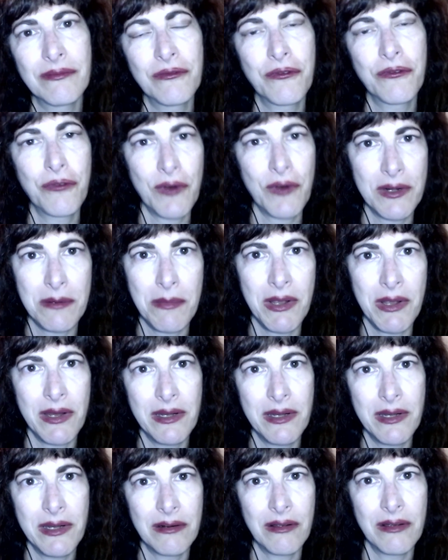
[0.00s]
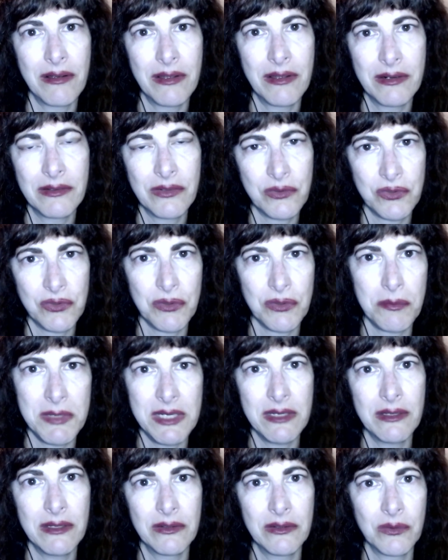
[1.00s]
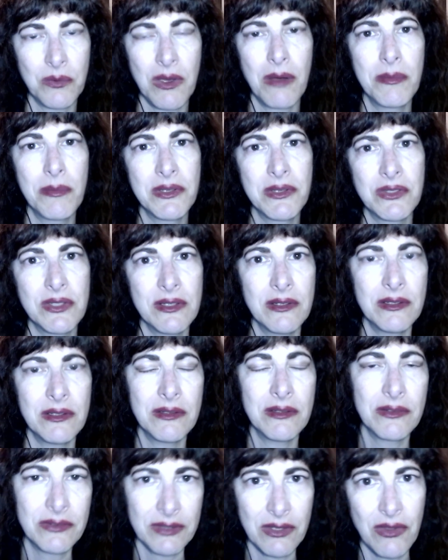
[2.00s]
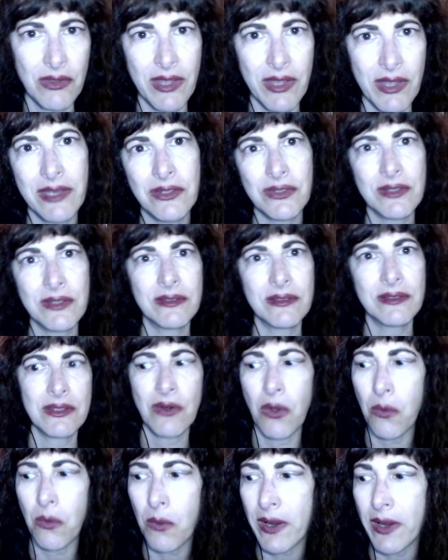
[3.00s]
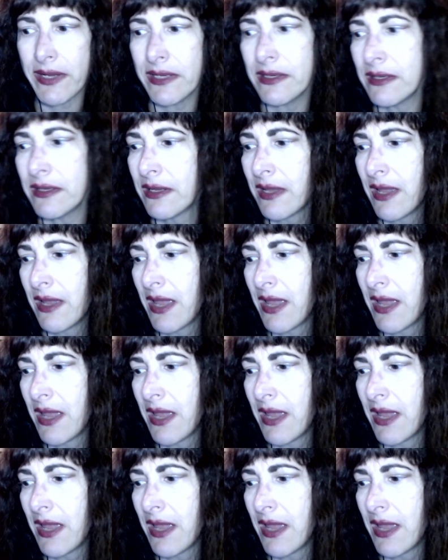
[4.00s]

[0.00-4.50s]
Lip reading: friend of mine on social media as well, but she is a client. She's in Hawaii.